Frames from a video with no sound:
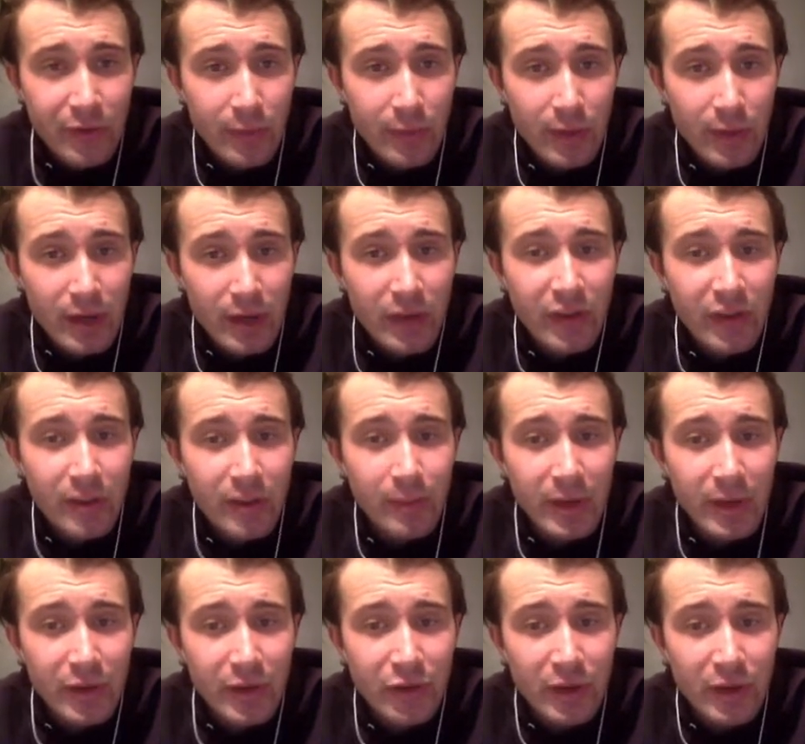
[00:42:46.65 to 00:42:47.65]
And when I say
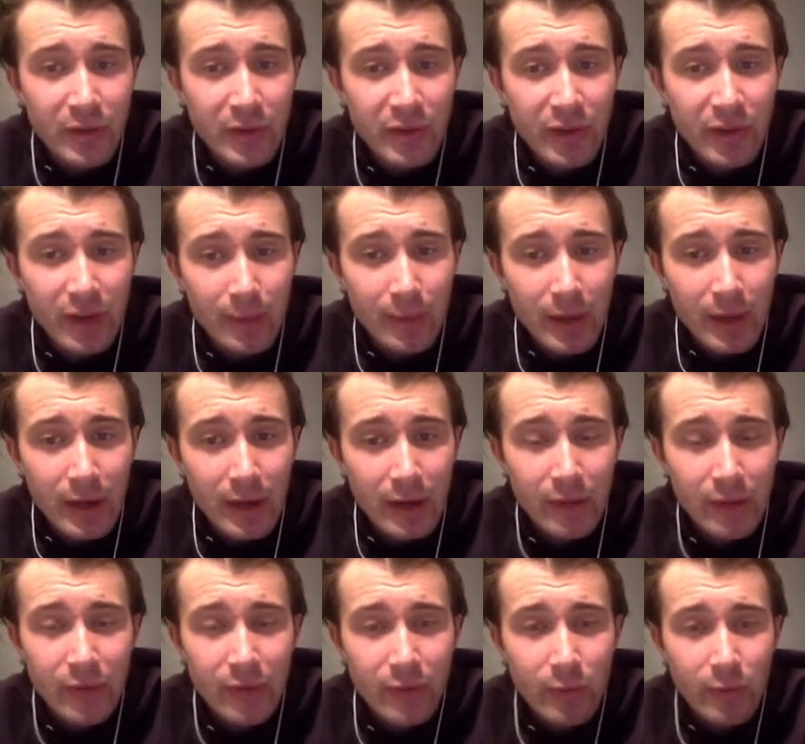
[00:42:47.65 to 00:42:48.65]
big trips, I
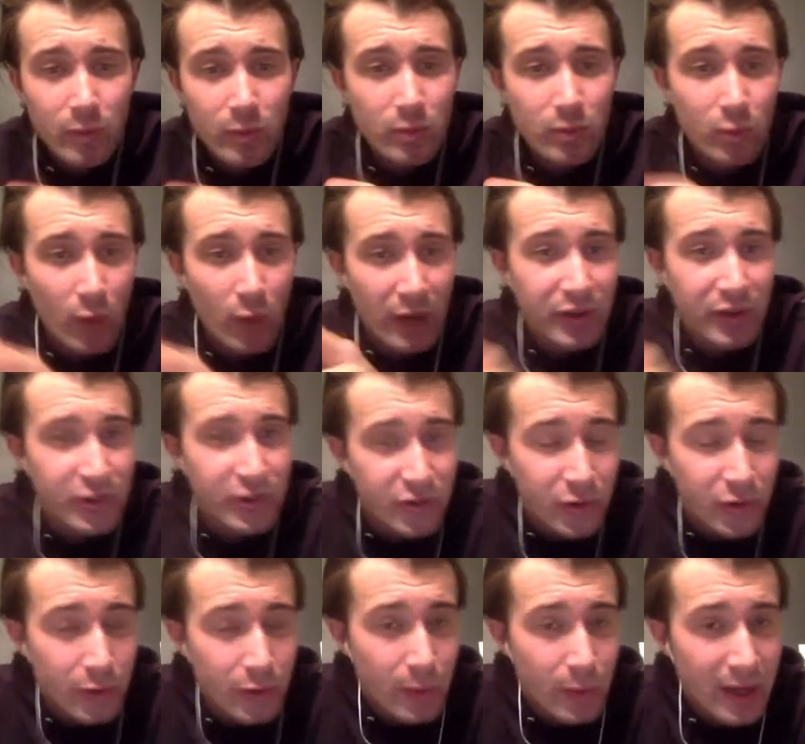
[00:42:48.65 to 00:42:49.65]
mean from 1 to
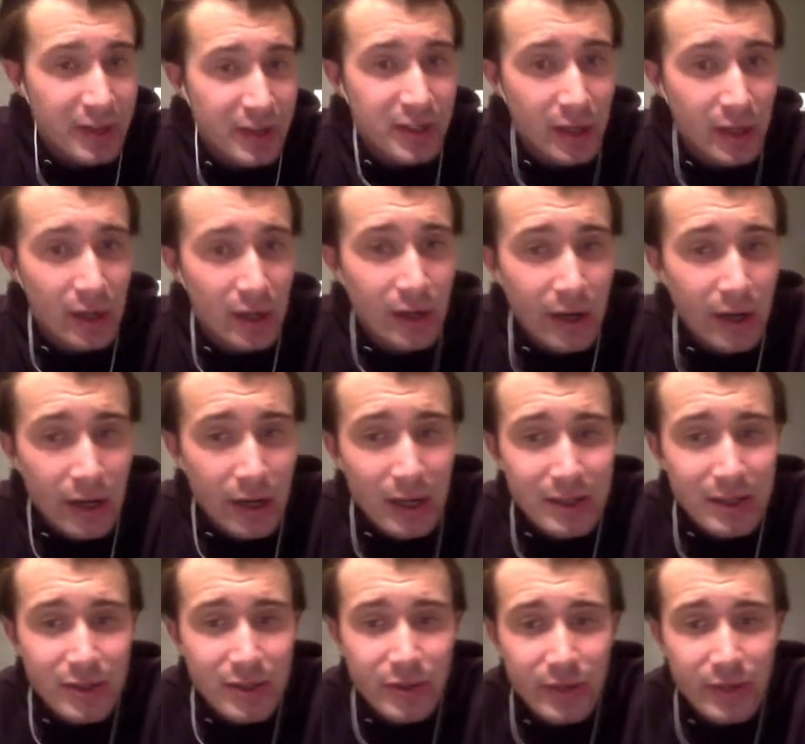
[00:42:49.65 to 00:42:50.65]
2 weeks long. I'd
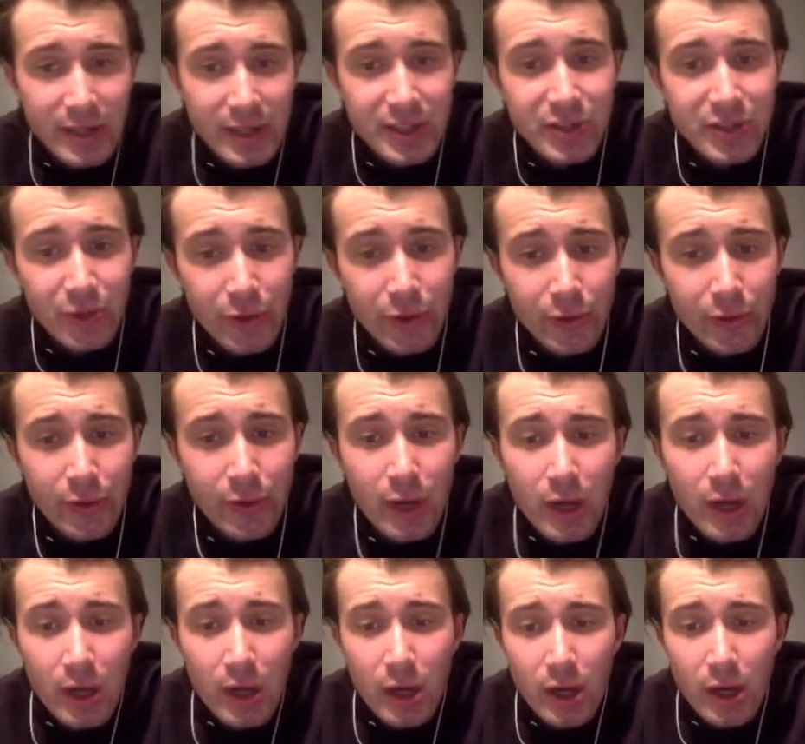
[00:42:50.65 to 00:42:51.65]
like to do at least 2.
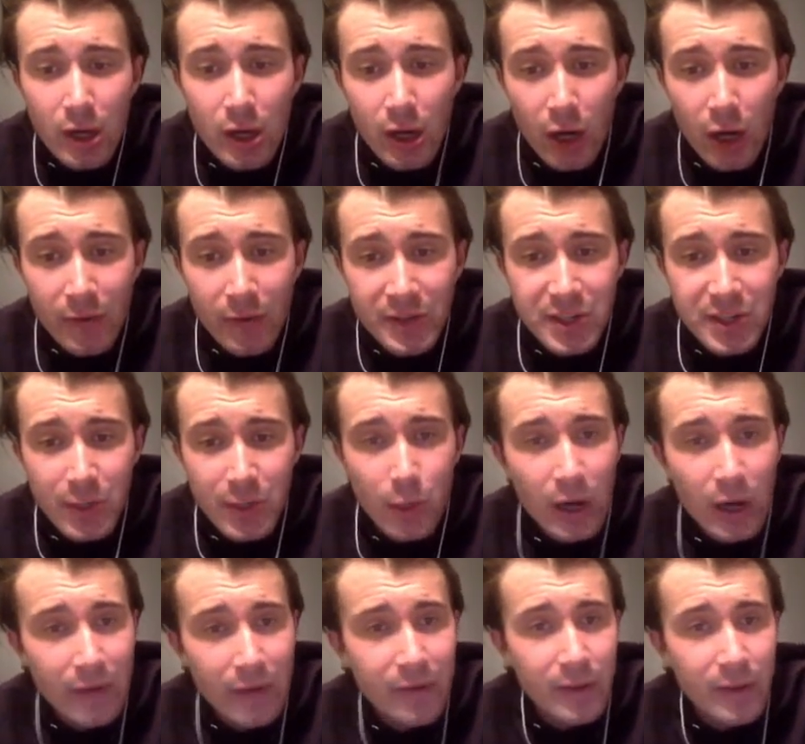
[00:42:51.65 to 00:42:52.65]
Obviously,
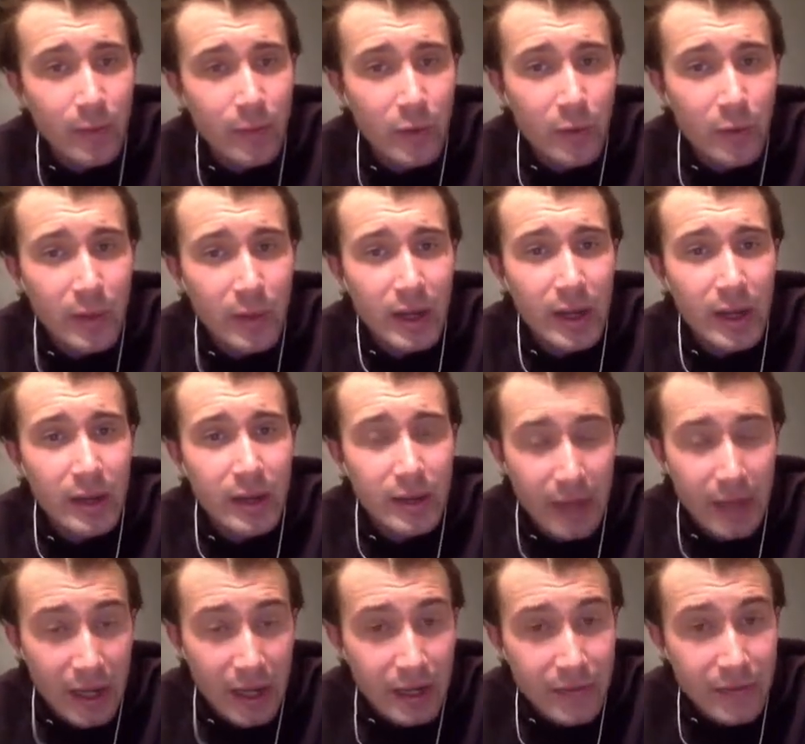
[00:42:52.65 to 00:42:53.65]
one of them will be at
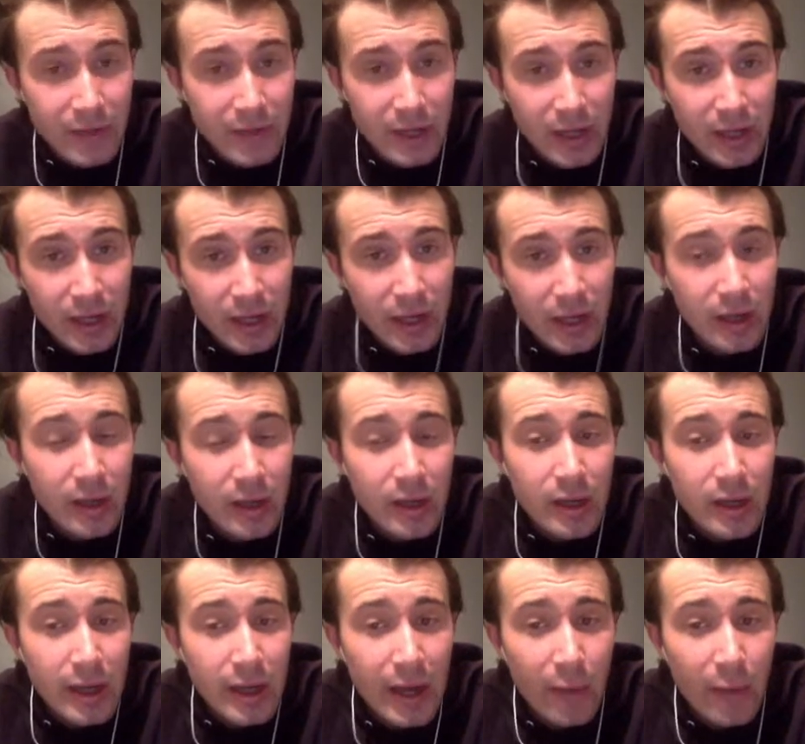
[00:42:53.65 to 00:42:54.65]
the end of the year,
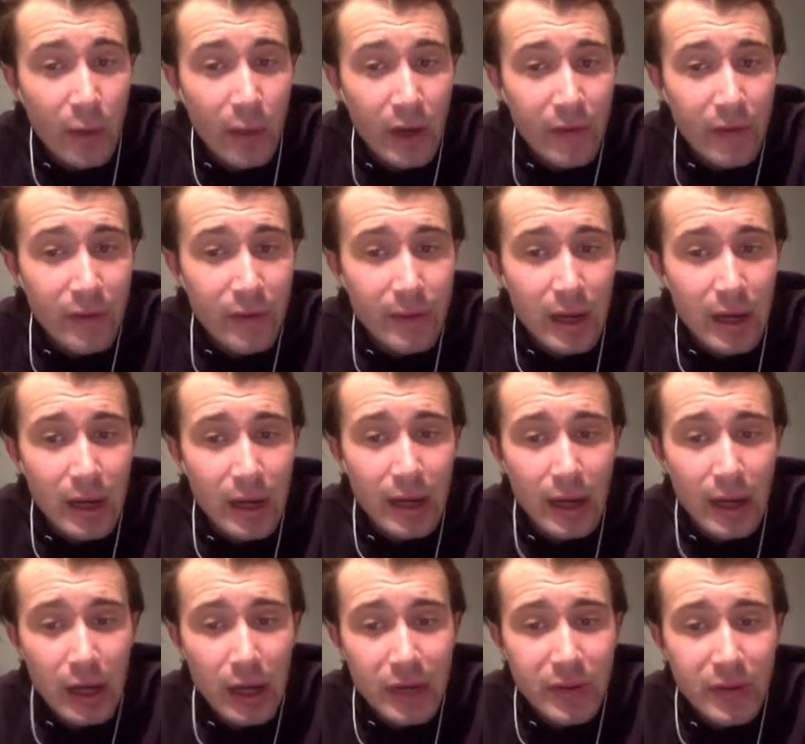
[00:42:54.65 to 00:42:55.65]
and one of them I'd
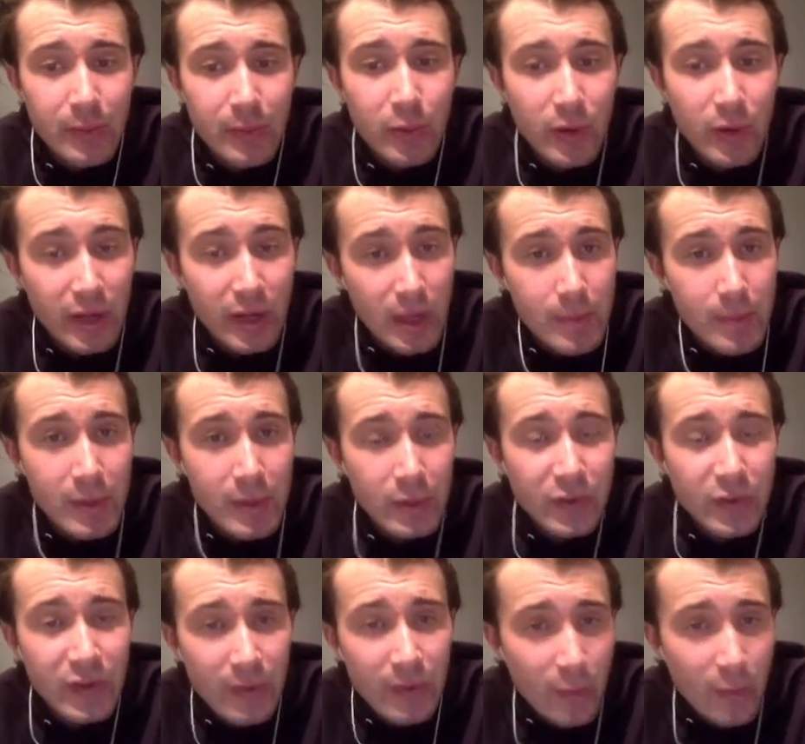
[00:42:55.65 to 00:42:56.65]
like to put in the middle
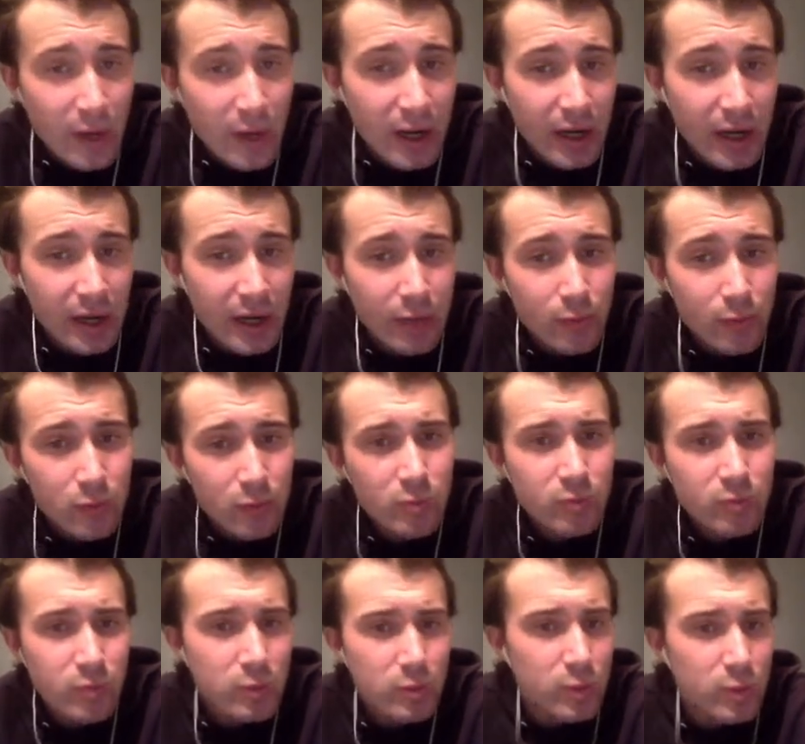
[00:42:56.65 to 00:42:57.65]
somewhere.
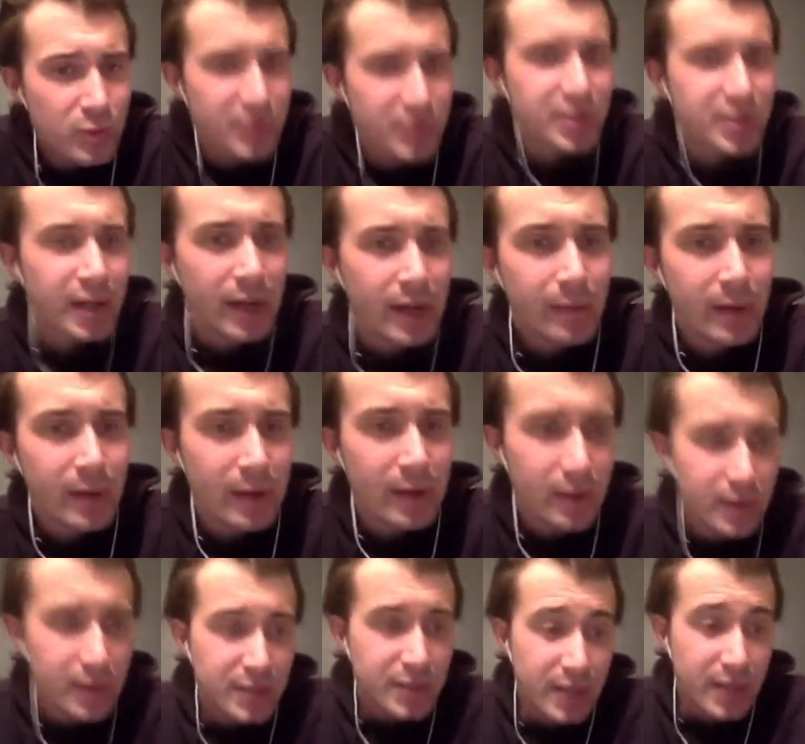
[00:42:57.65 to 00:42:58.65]
We'll see,
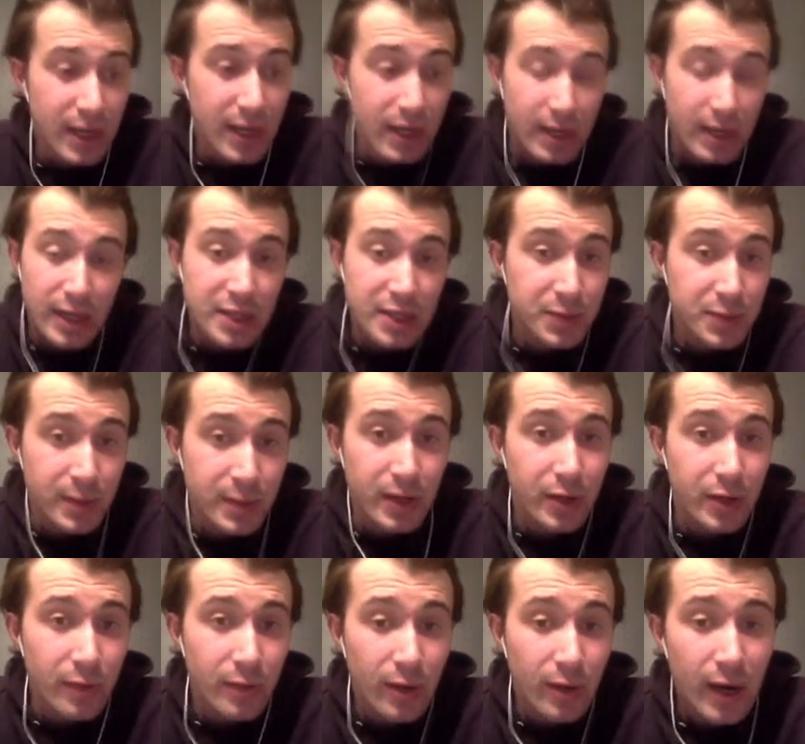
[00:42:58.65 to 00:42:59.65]
because as we
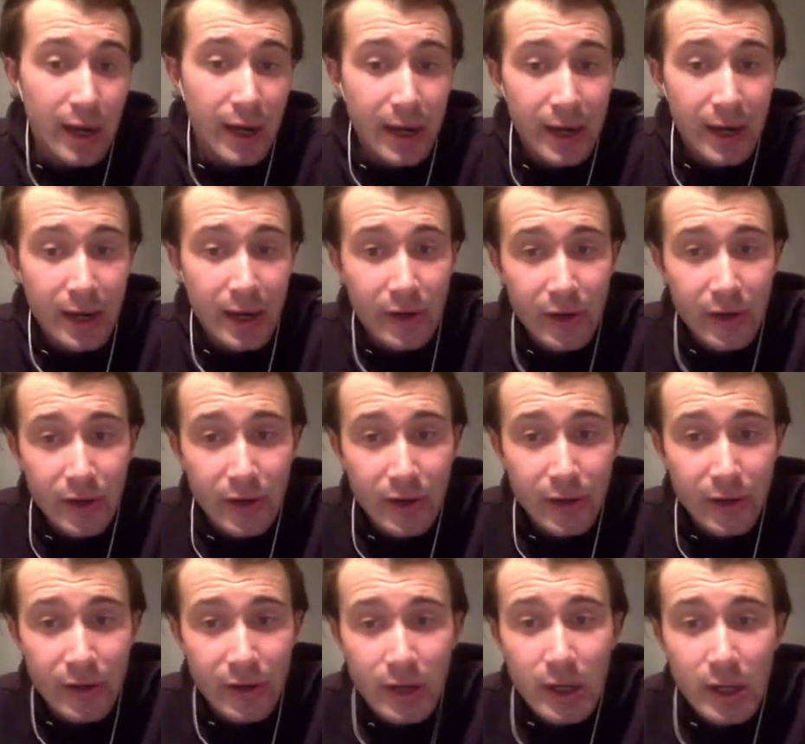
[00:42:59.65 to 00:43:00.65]
go right now, you
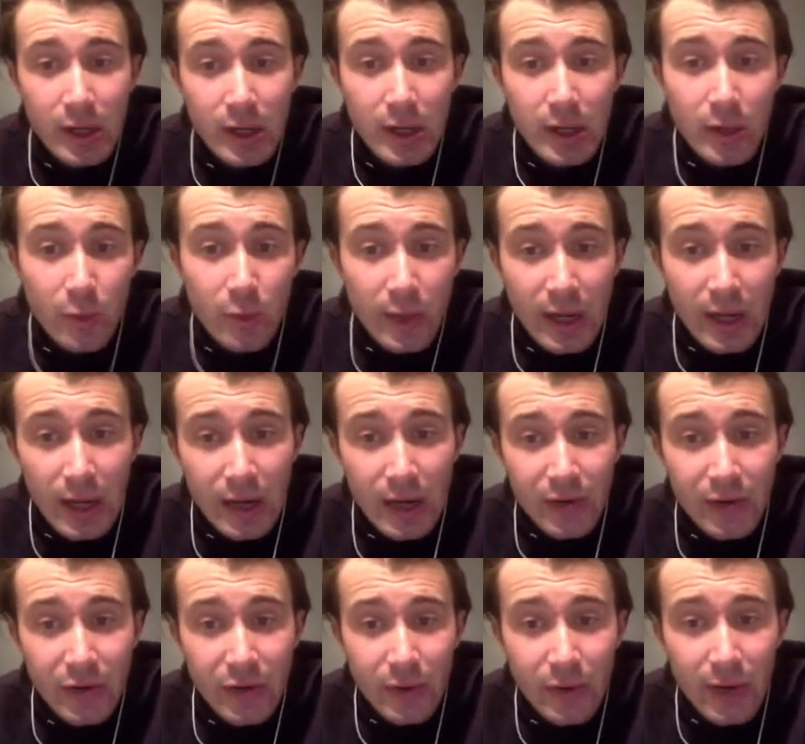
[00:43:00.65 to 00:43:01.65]
know, we
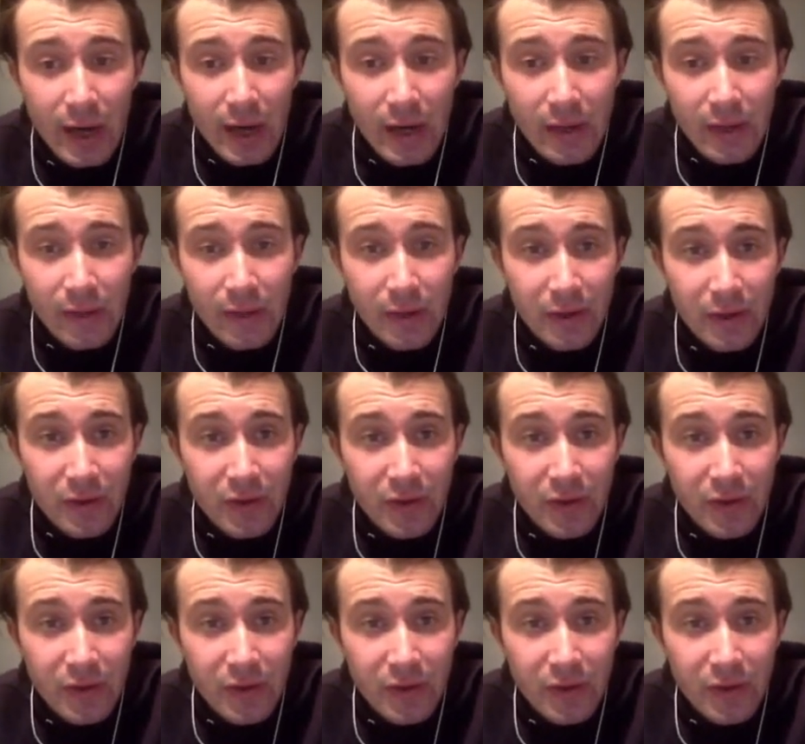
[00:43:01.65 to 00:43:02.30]
can't do anything.